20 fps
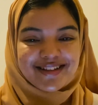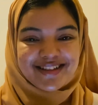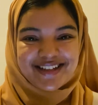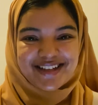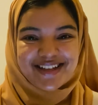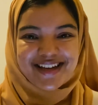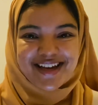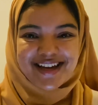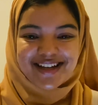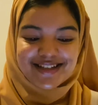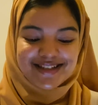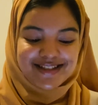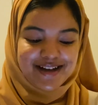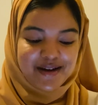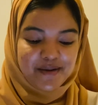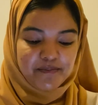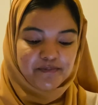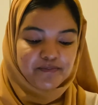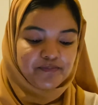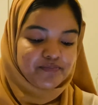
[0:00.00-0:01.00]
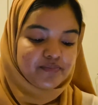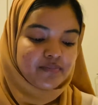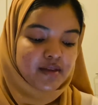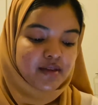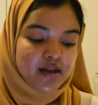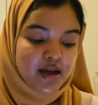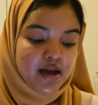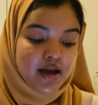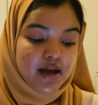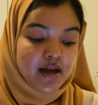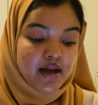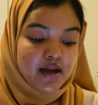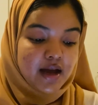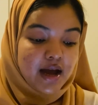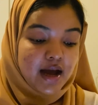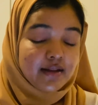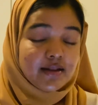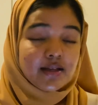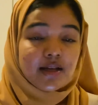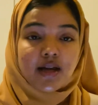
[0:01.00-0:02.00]
the exam.
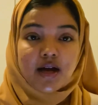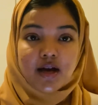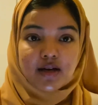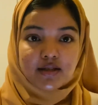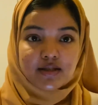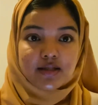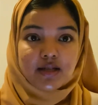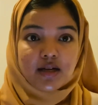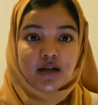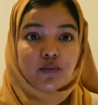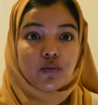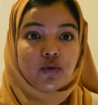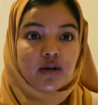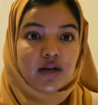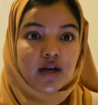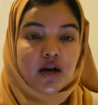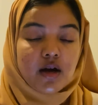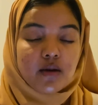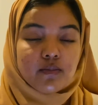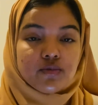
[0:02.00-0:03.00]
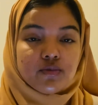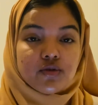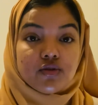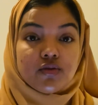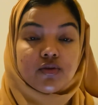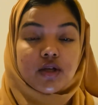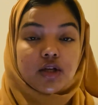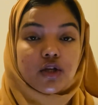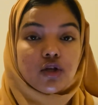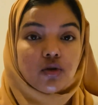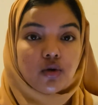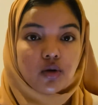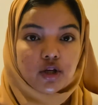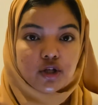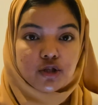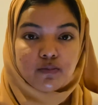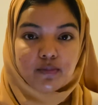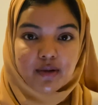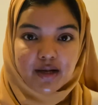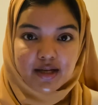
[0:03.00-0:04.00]
And the last tip, when it comes to the
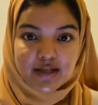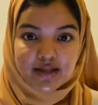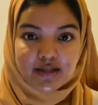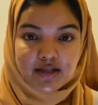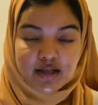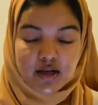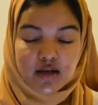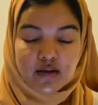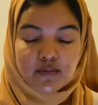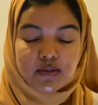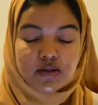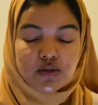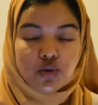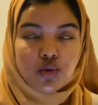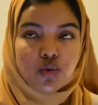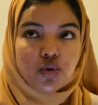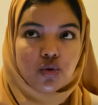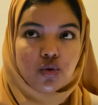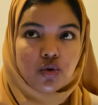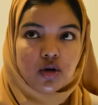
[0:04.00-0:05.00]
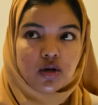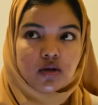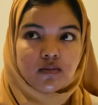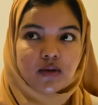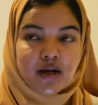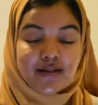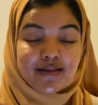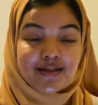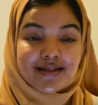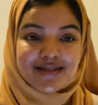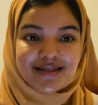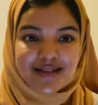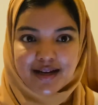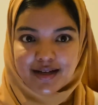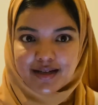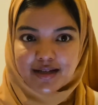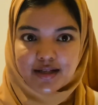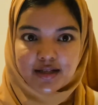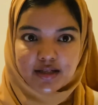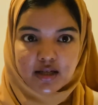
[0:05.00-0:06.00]
knowledge-based tips or
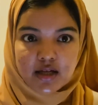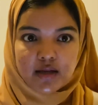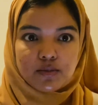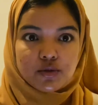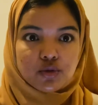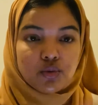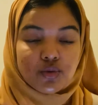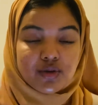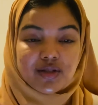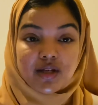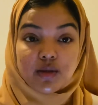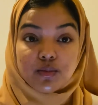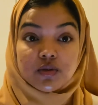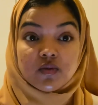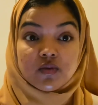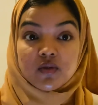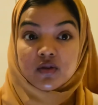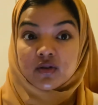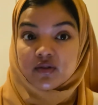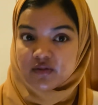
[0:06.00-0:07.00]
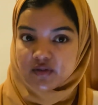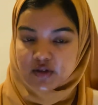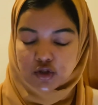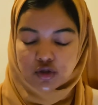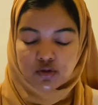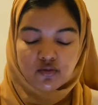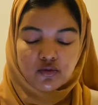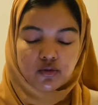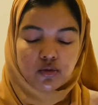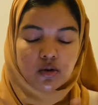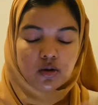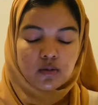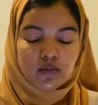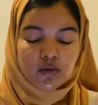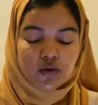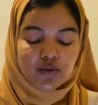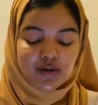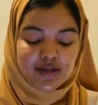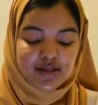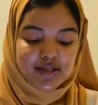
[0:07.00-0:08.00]
understanding tips or tips for revision for
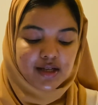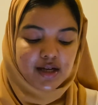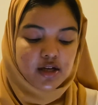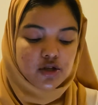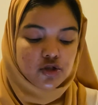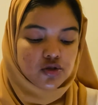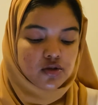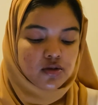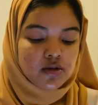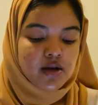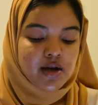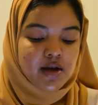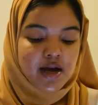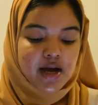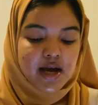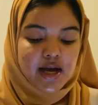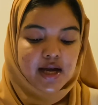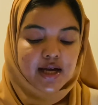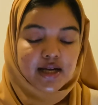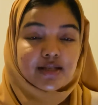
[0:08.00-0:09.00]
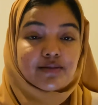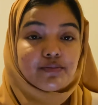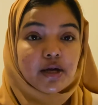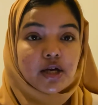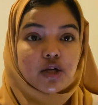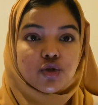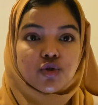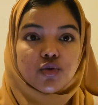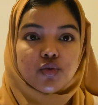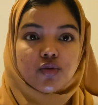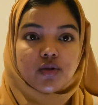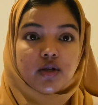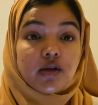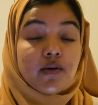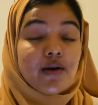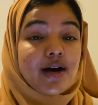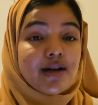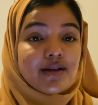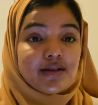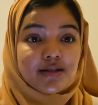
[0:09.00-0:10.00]
criminal litigation, is making sure that you're
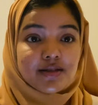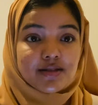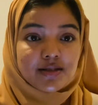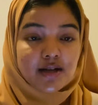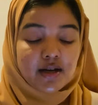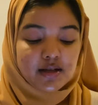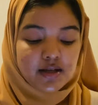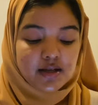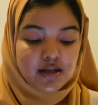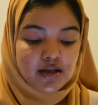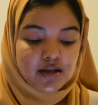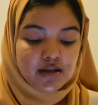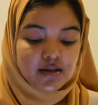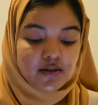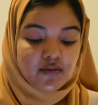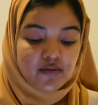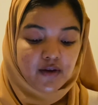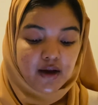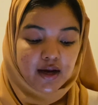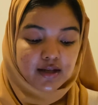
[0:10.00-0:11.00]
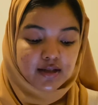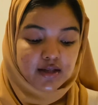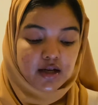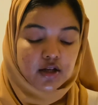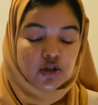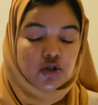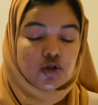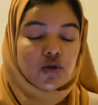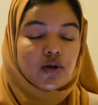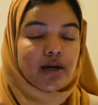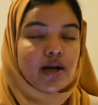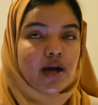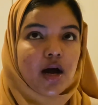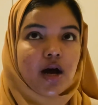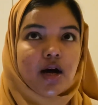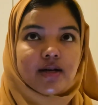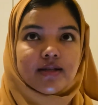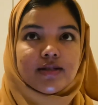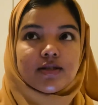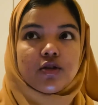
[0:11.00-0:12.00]
understanding the fact that you can
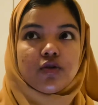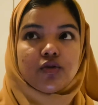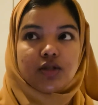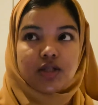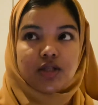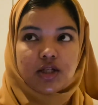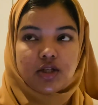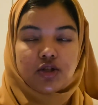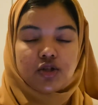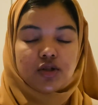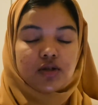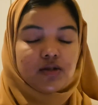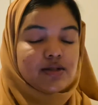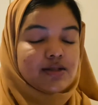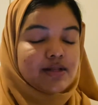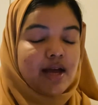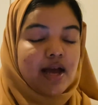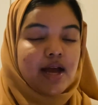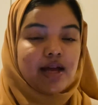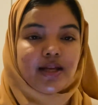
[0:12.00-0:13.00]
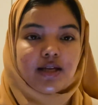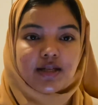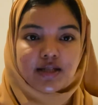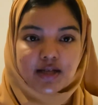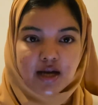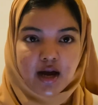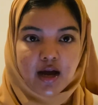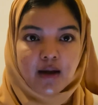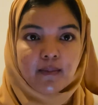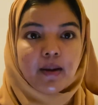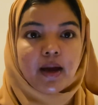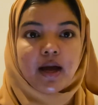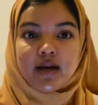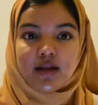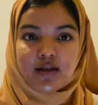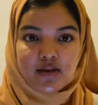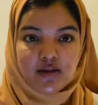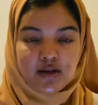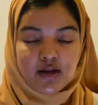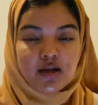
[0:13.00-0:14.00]
ask your teachers anytime,
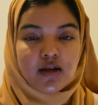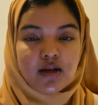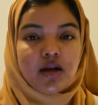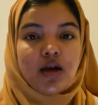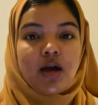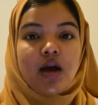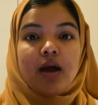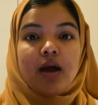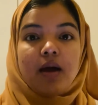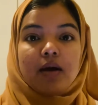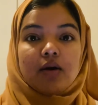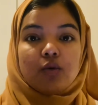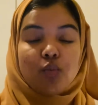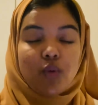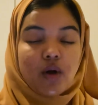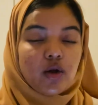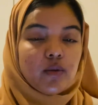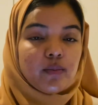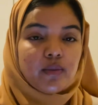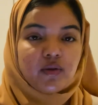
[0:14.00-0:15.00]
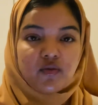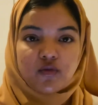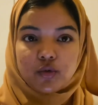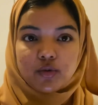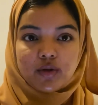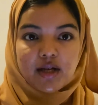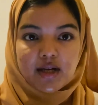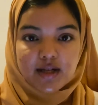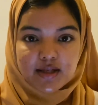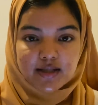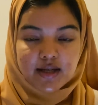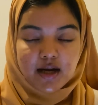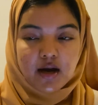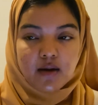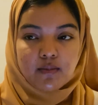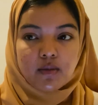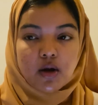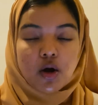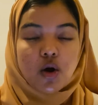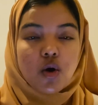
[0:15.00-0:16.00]
anything, well before the
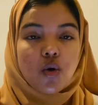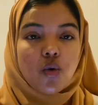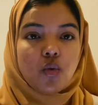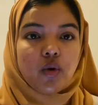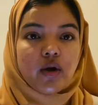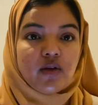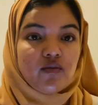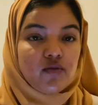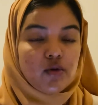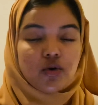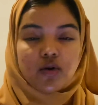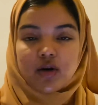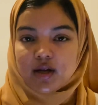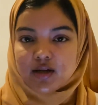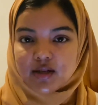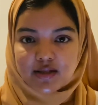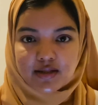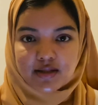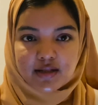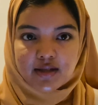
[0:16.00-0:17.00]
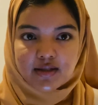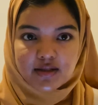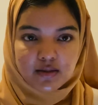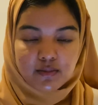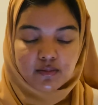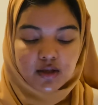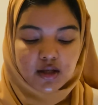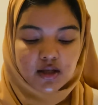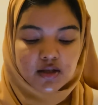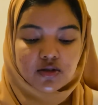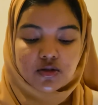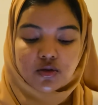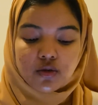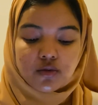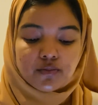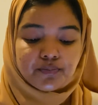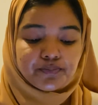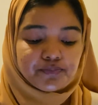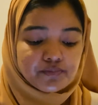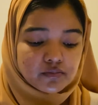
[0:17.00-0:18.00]
exam if you don't understand something.
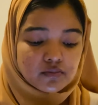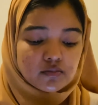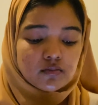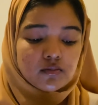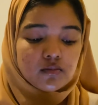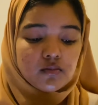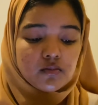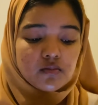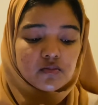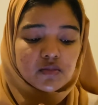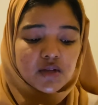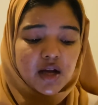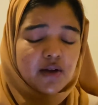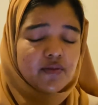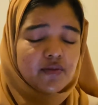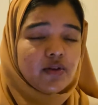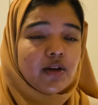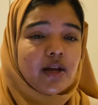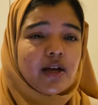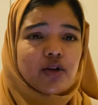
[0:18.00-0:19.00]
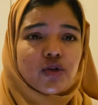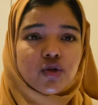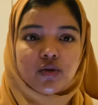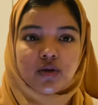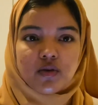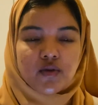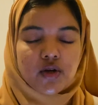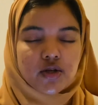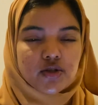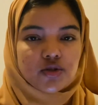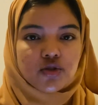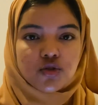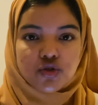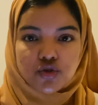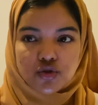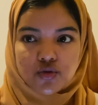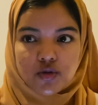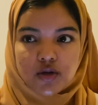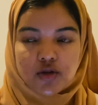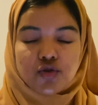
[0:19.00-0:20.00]
So I feel like university
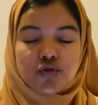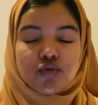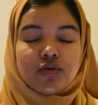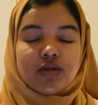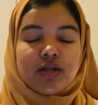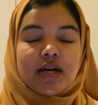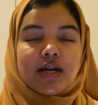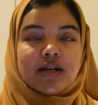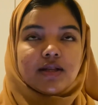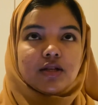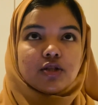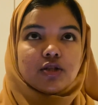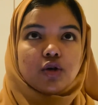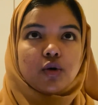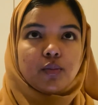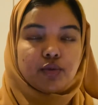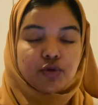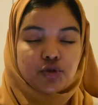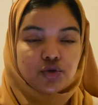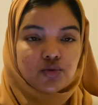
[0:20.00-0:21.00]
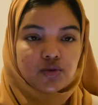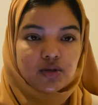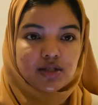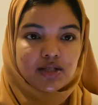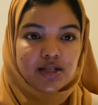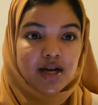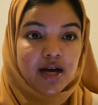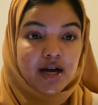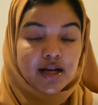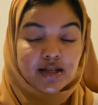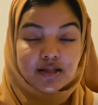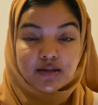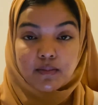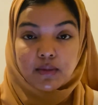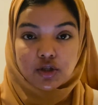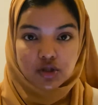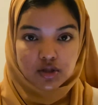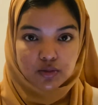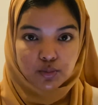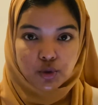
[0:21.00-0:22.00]
students should take this opportunity as
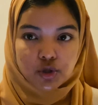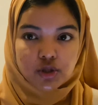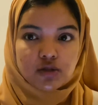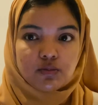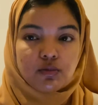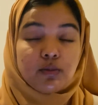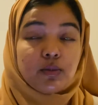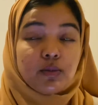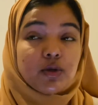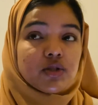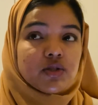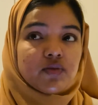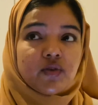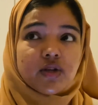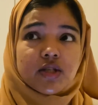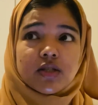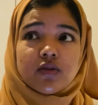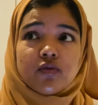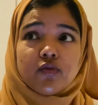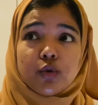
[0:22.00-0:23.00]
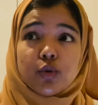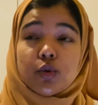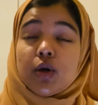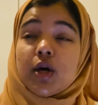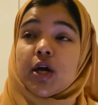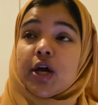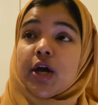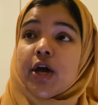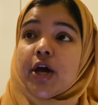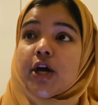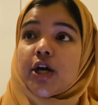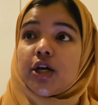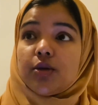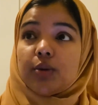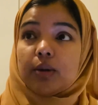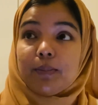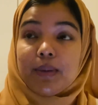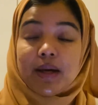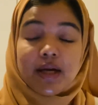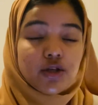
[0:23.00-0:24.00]
much as possible, because first of all, you
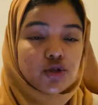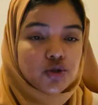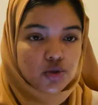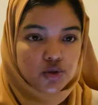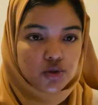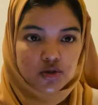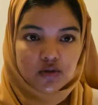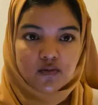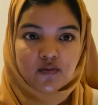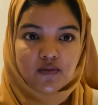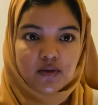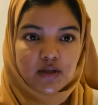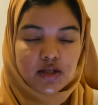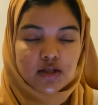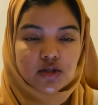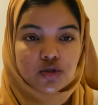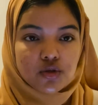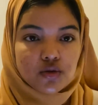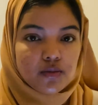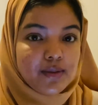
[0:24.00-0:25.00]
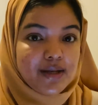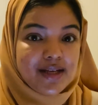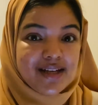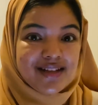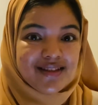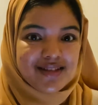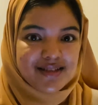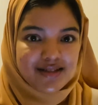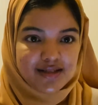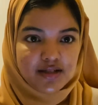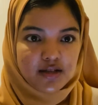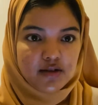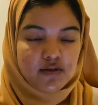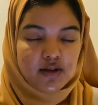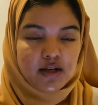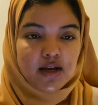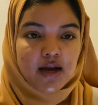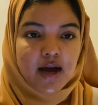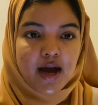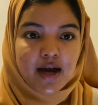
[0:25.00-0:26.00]
are paying tuition fees to be in this
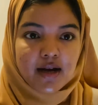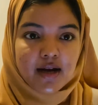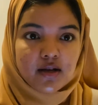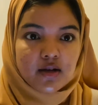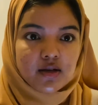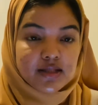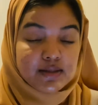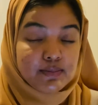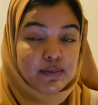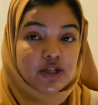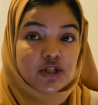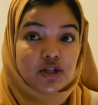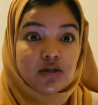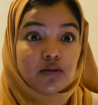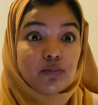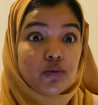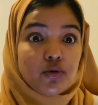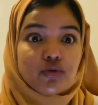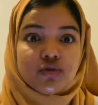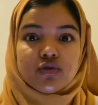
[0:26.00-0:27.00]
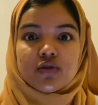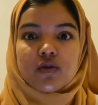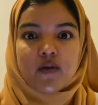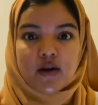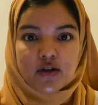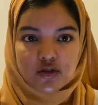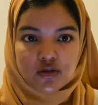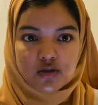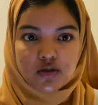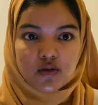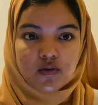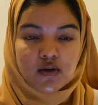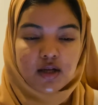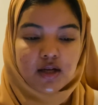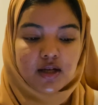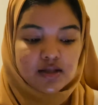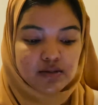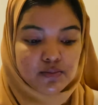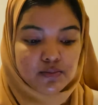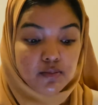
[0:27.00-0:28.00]
degree, and especially the postgraduate degree
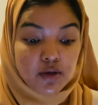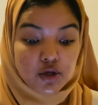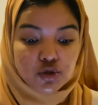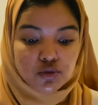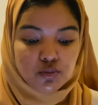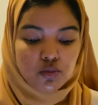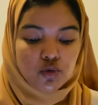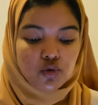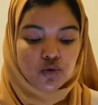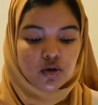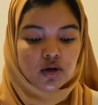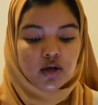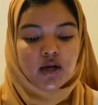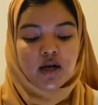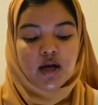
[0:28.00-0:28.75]
is much more